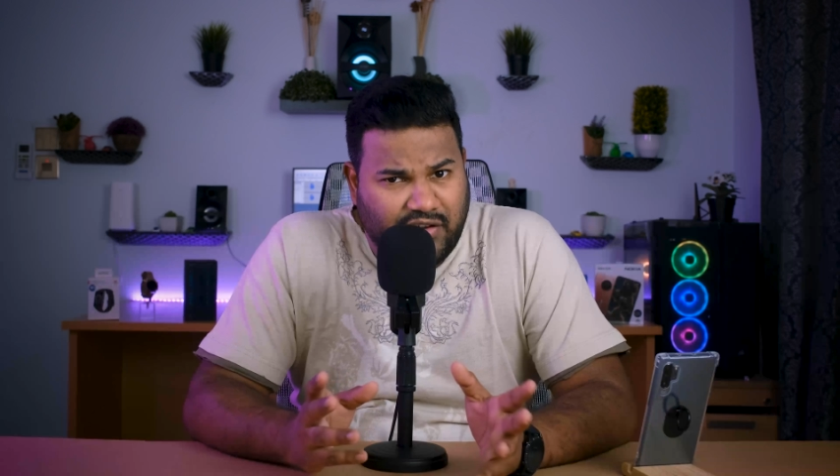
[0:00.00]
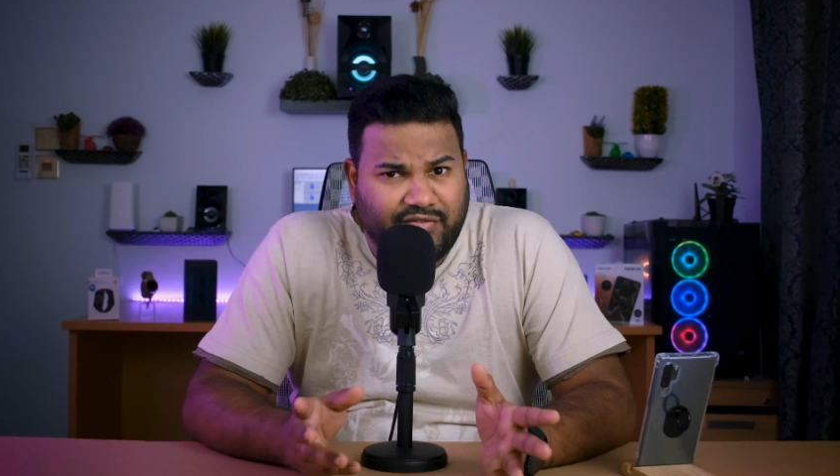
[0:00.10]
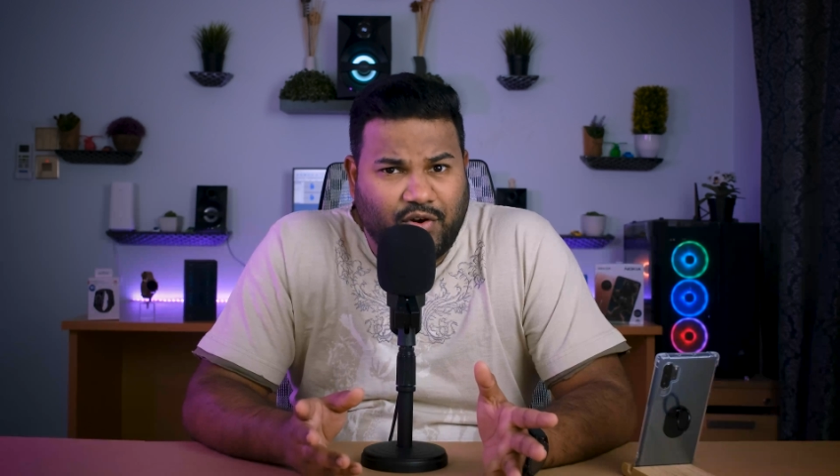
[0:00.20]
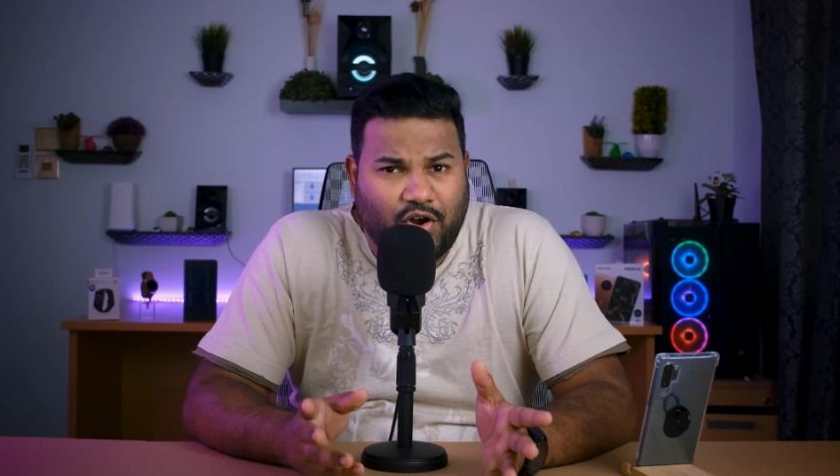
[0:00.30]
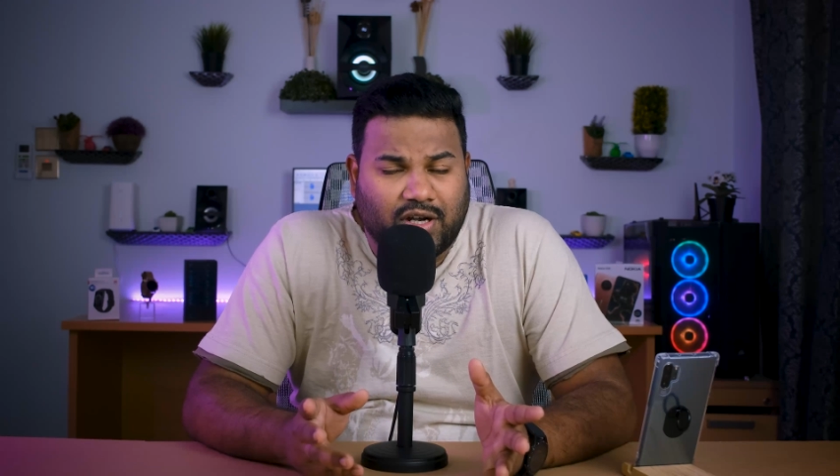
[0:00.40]

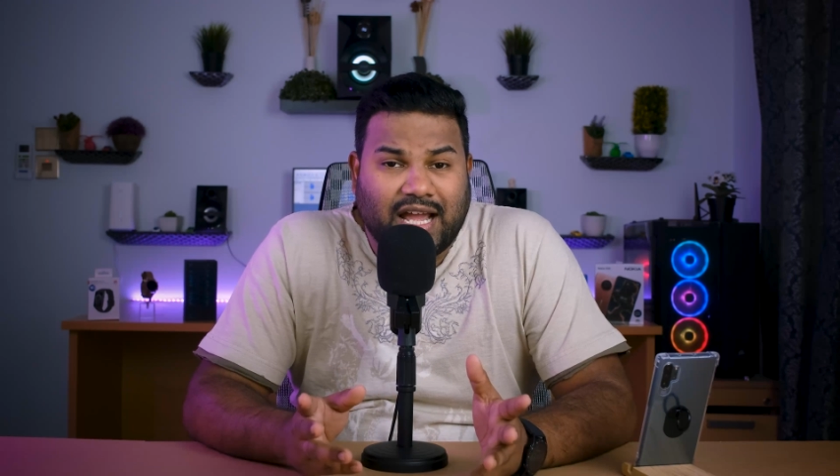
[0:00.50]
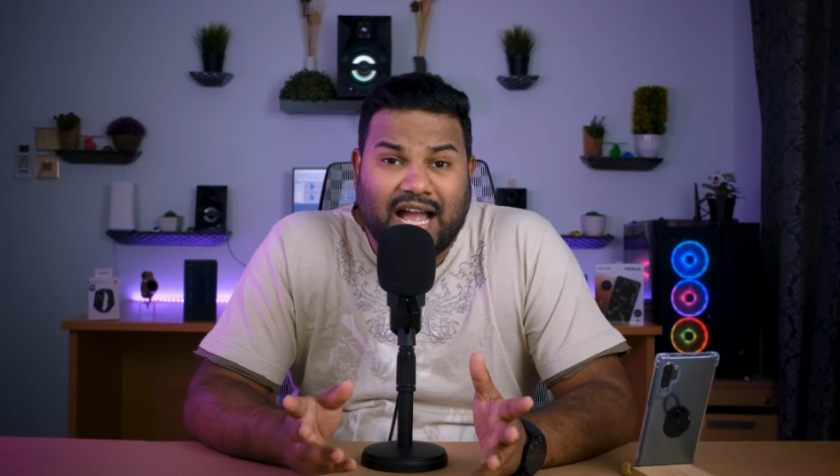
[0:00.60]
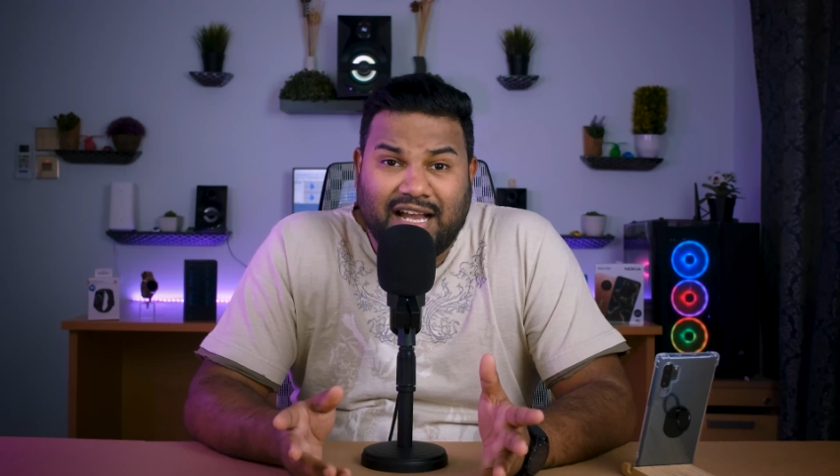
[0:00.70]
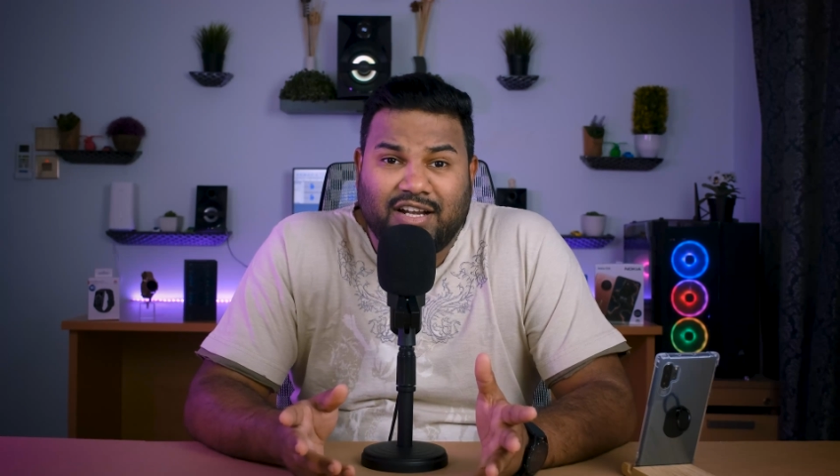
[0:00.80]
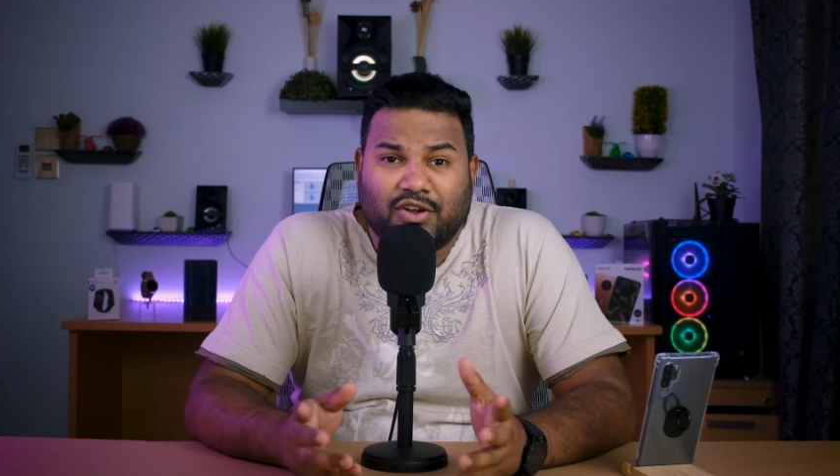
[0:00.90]
If not,
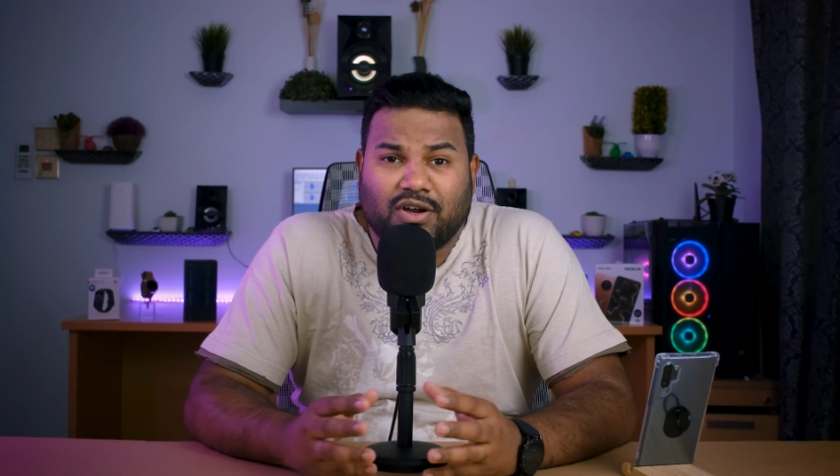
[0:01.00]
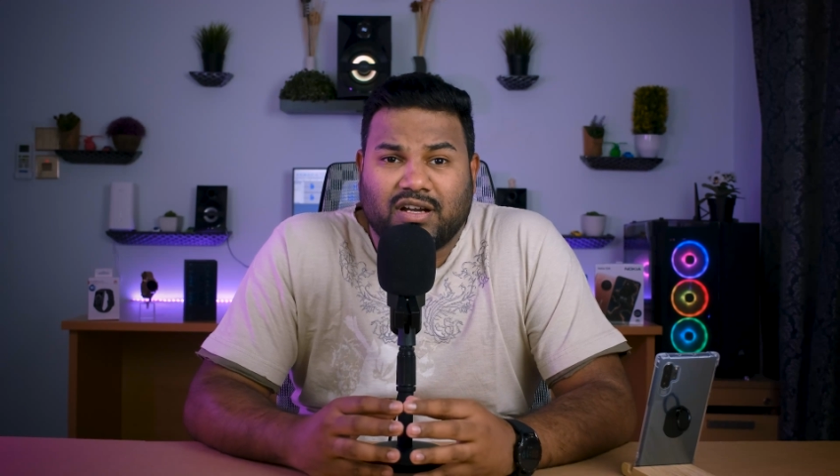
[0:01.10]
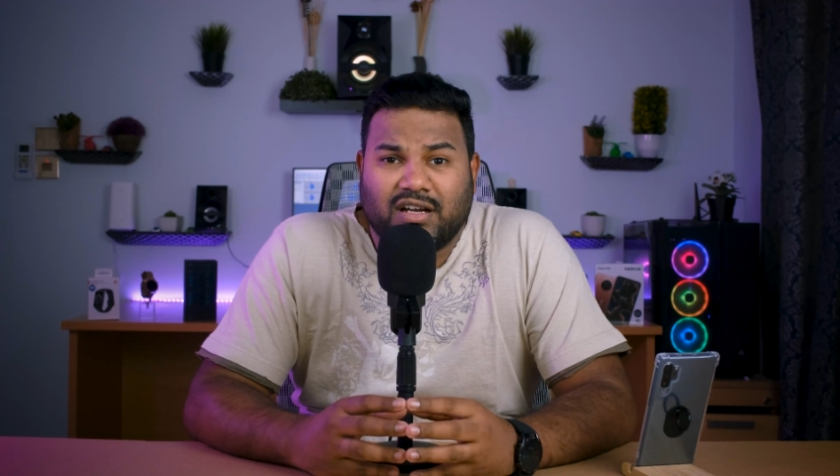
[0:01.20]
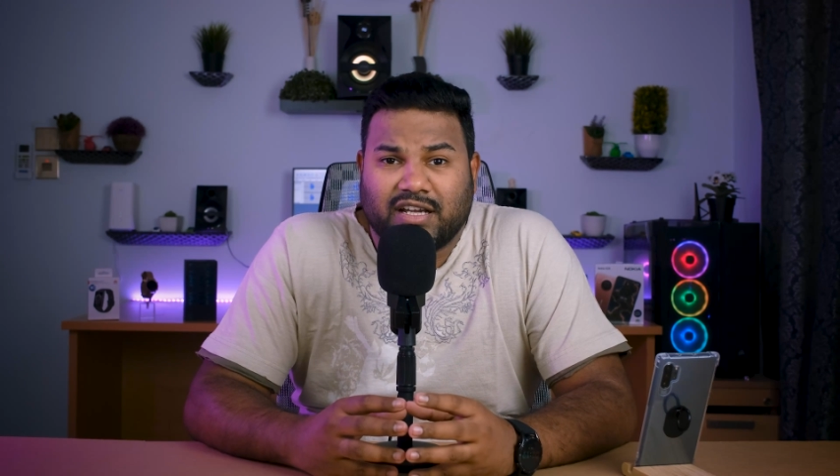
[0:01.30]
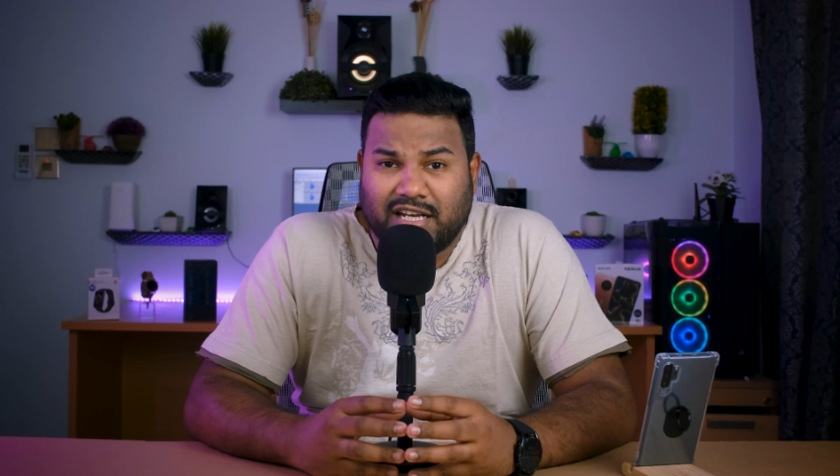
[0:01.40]
I'll talk
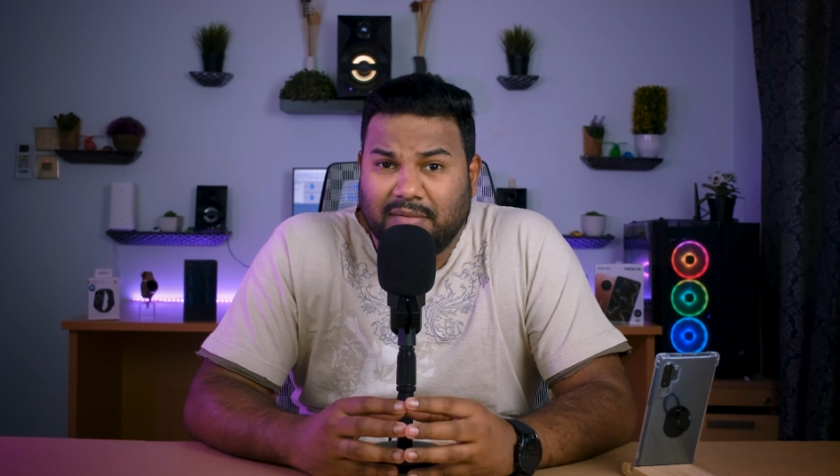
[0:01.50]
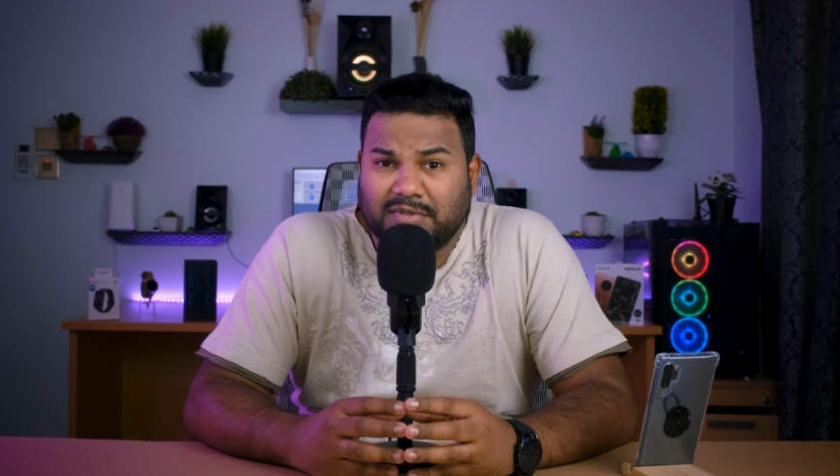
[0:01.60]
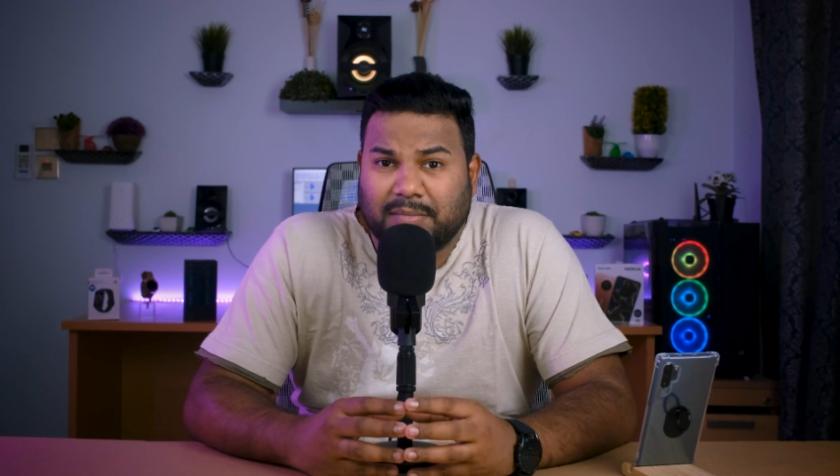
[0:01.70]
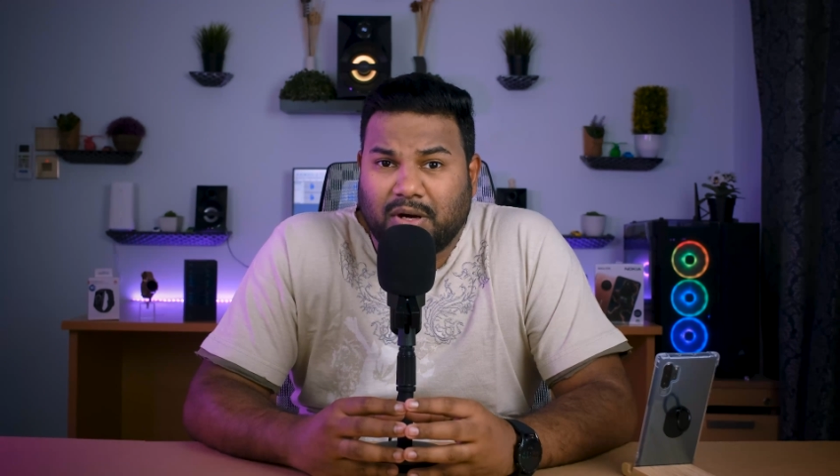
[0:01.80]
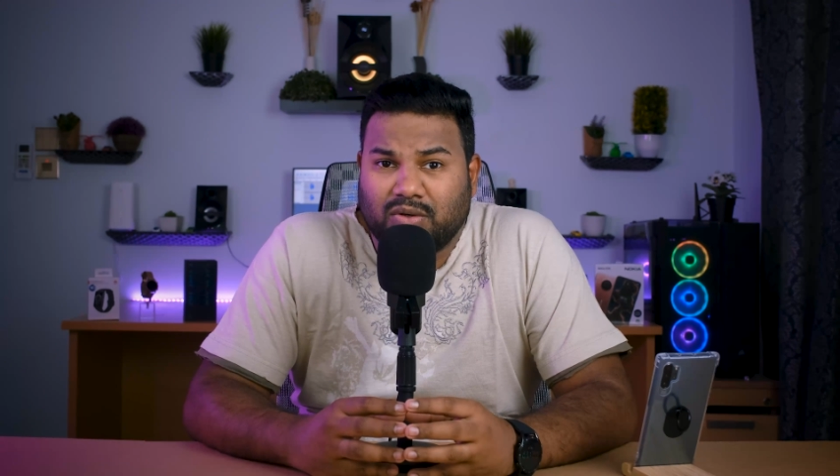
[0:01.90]
a
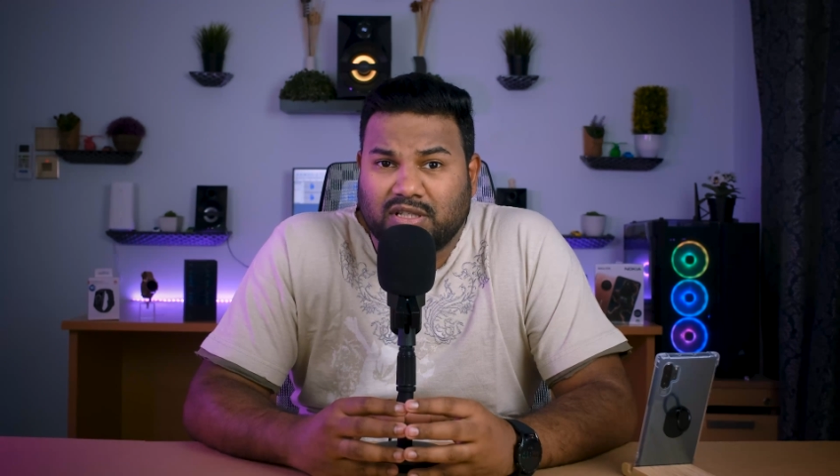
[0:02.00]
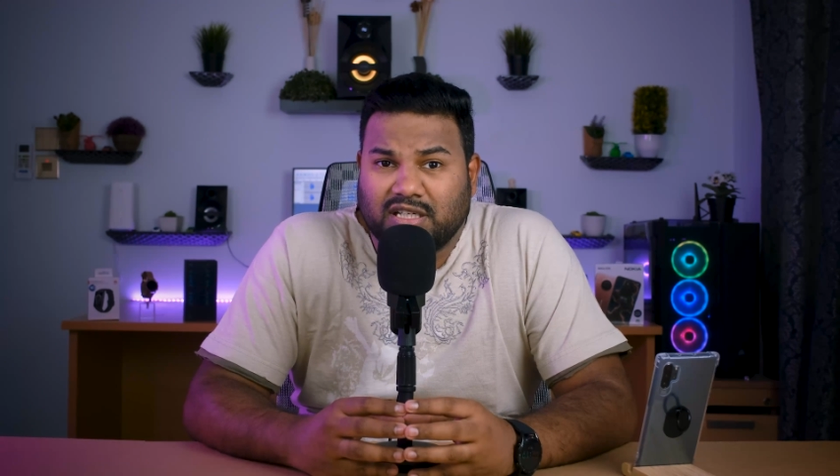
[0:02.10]
glimpse about